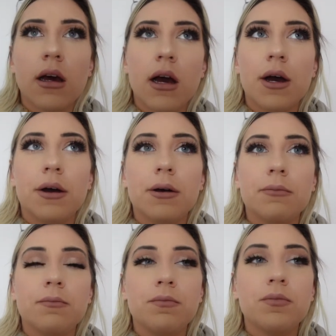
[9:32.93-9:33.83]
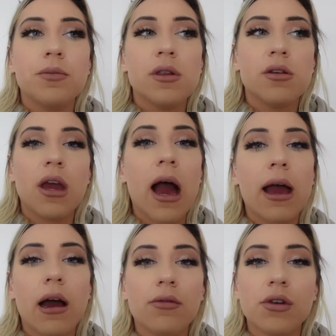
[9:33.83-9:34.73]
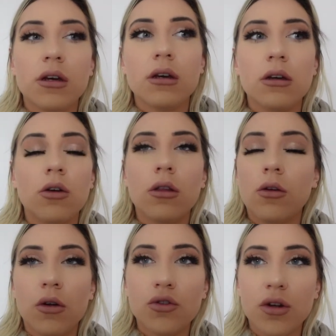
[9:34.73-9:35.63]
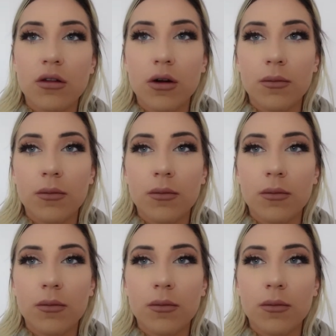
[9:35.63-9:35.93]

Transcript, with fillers: Um, so yeah, I have to go to the grocery store.